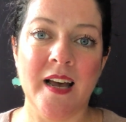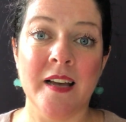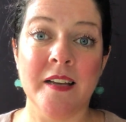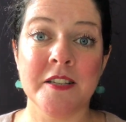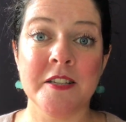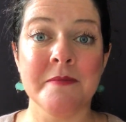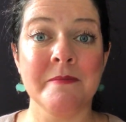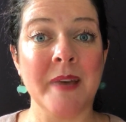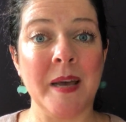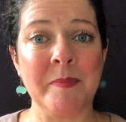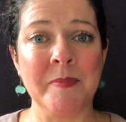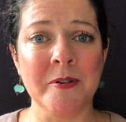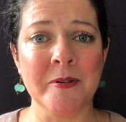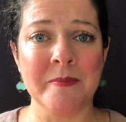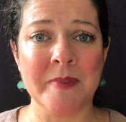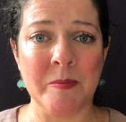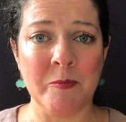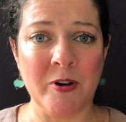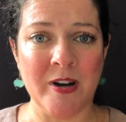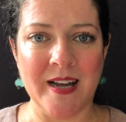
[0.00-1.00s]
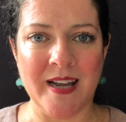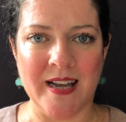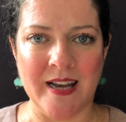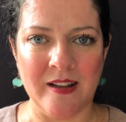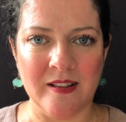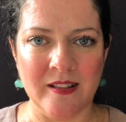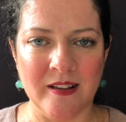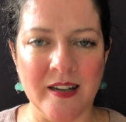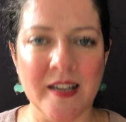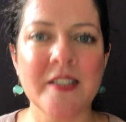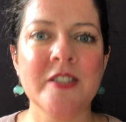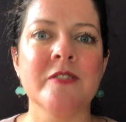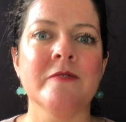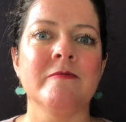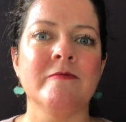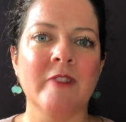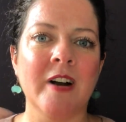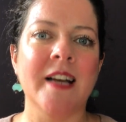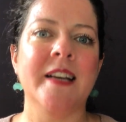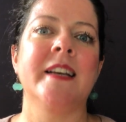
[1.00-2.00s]
to map your memoir outline, to
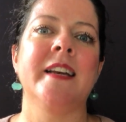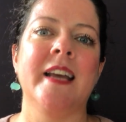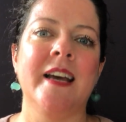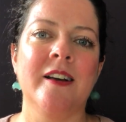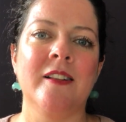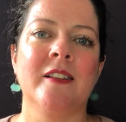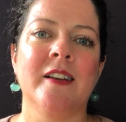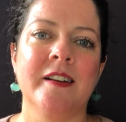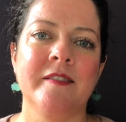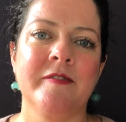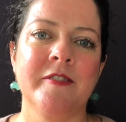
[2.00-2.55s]
write an outline